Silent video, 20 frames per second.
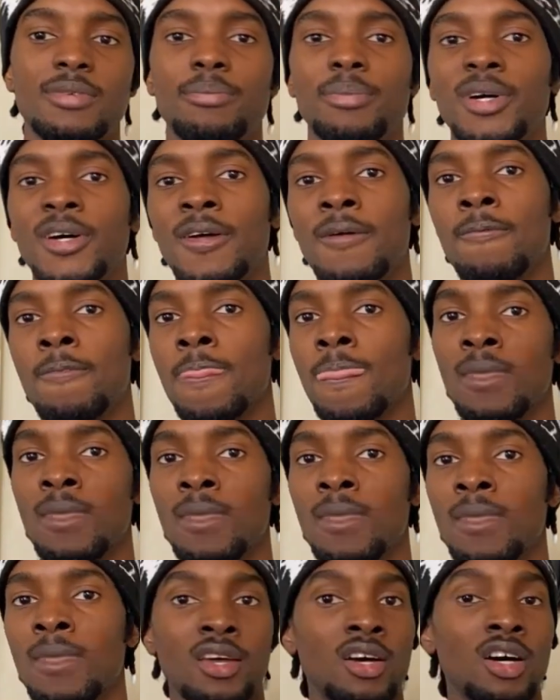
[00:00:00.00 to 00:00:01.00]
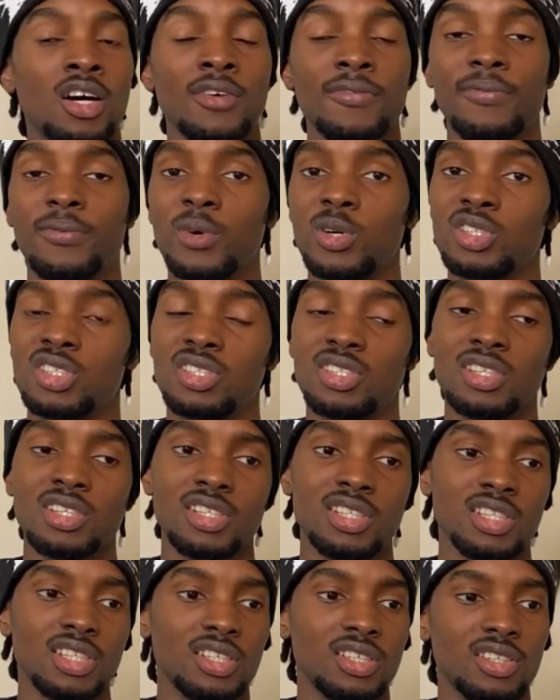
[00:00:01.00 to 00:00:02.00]
But
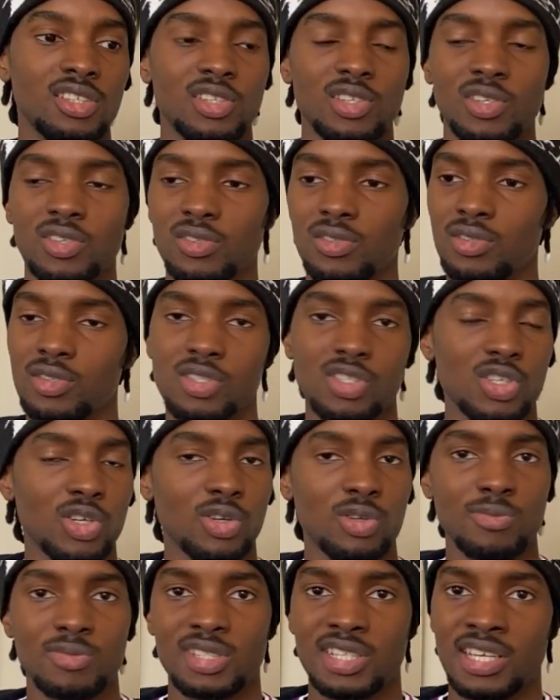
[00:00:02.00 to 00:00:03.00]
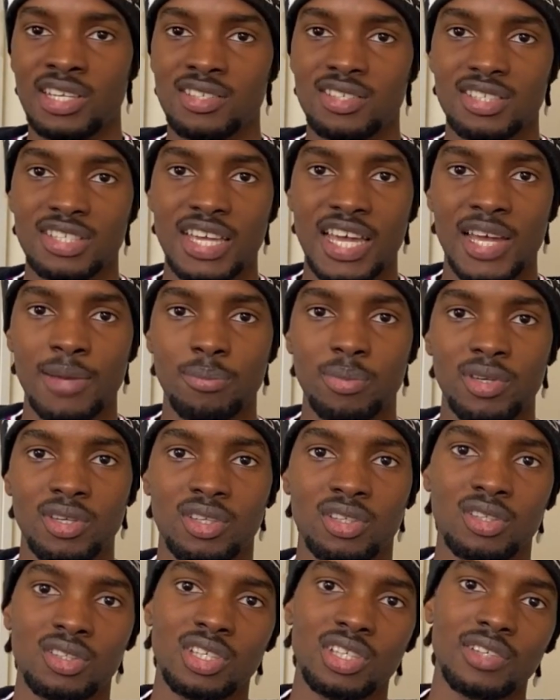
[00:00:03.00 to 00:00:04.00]
unfortunately, you know, circumstances happen,
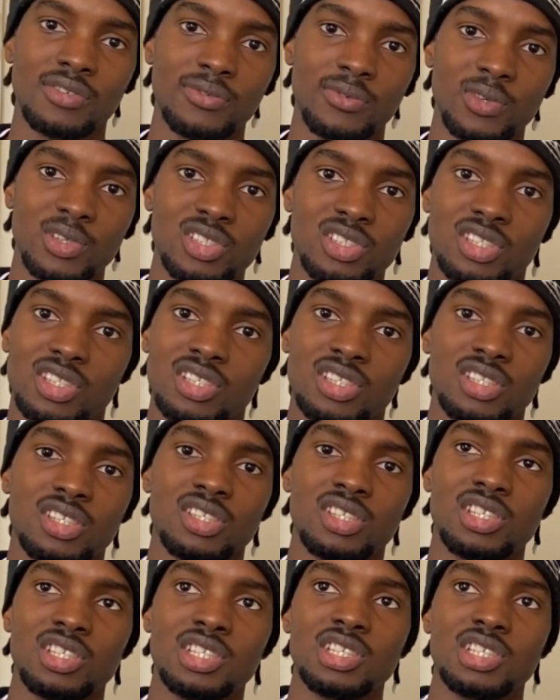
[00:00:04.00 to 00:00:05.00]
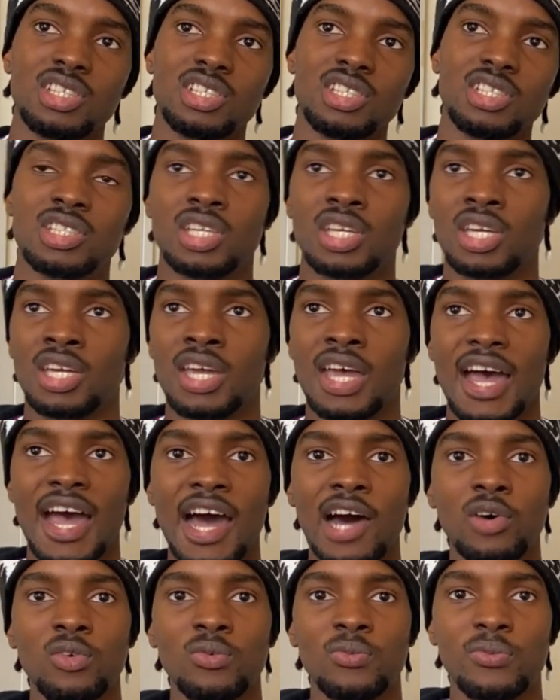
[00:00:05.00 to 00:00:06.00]
and unfortunately, he's
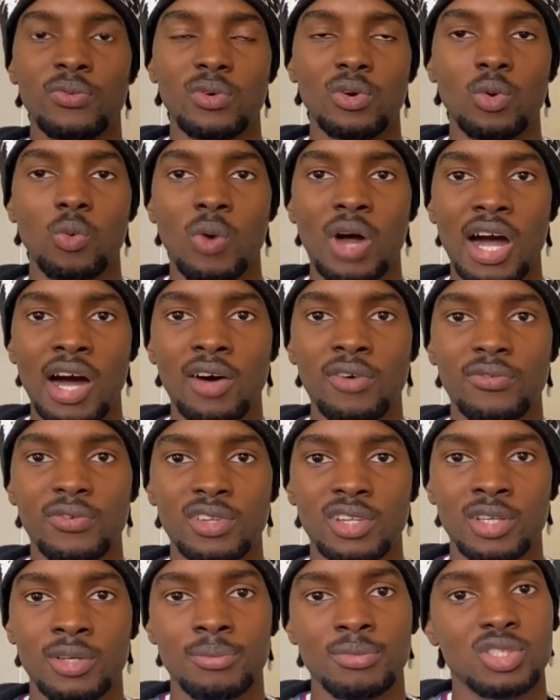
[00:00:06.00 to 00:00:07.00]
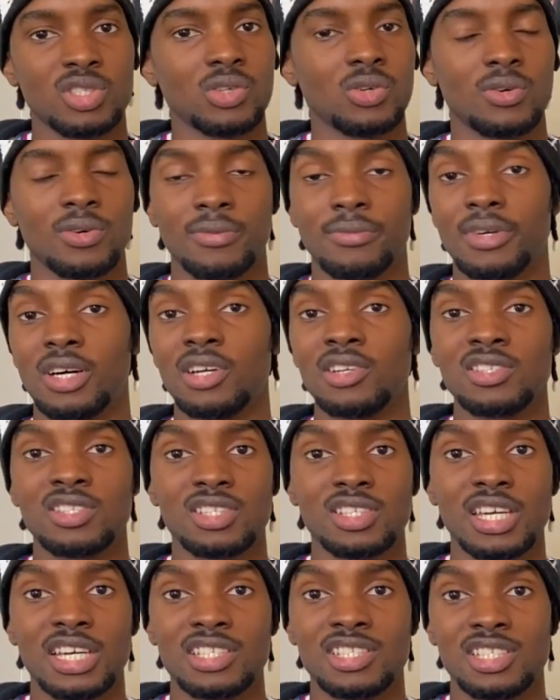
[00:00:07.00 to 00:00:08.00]
out for a while for them. So
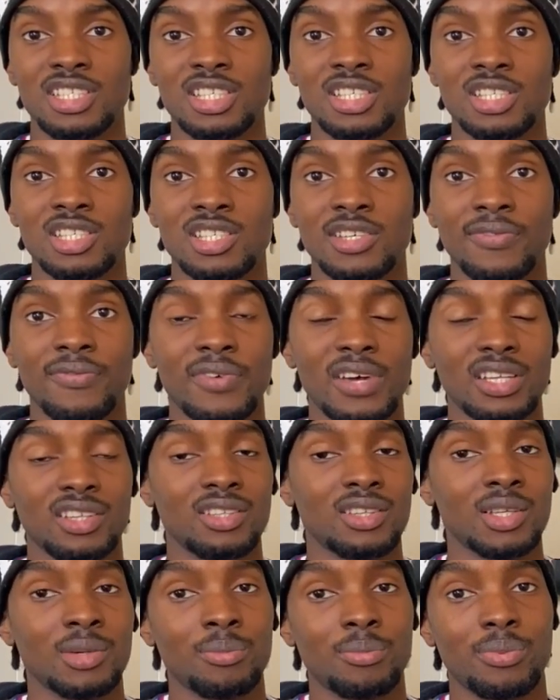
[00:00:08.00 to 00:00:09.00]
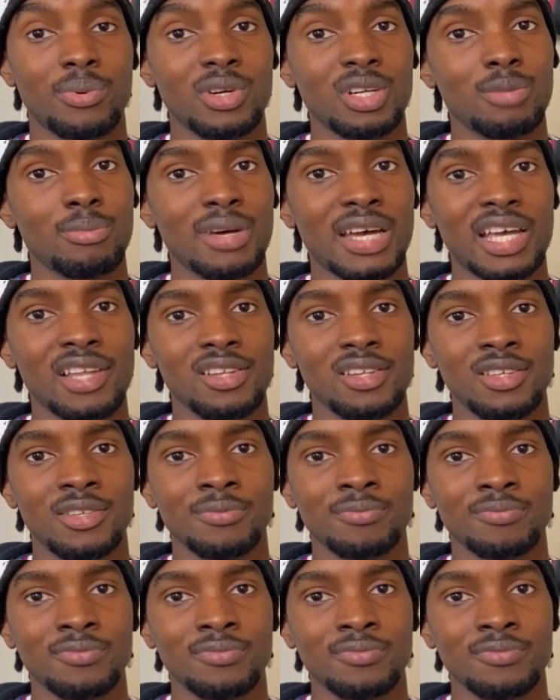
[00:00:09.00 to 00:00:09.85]
honestly, I see this affecting them pretty badly.